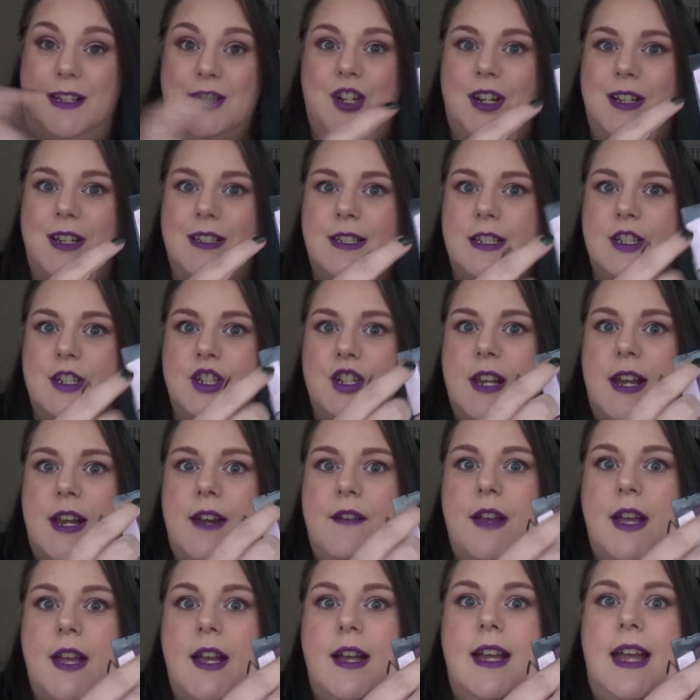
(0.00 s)
transition
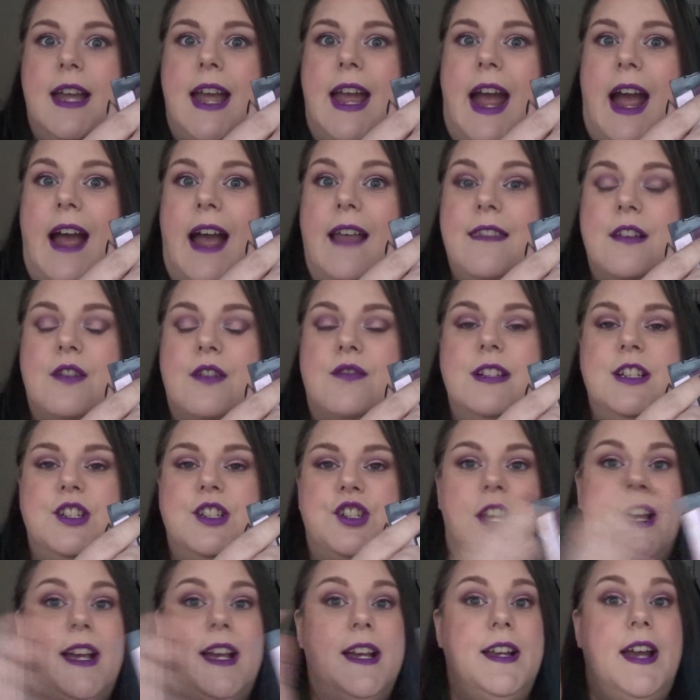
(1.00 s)
area and the crease
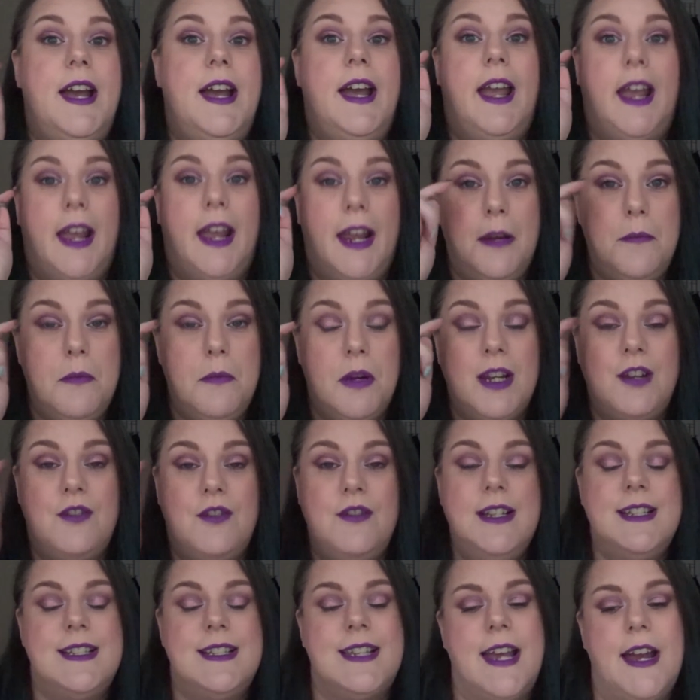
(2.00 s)
shade in my
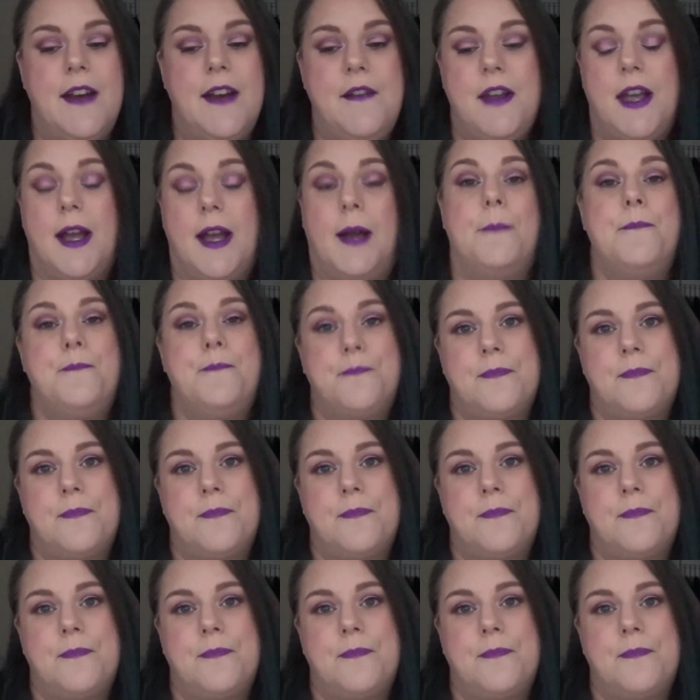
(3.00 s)
crease area.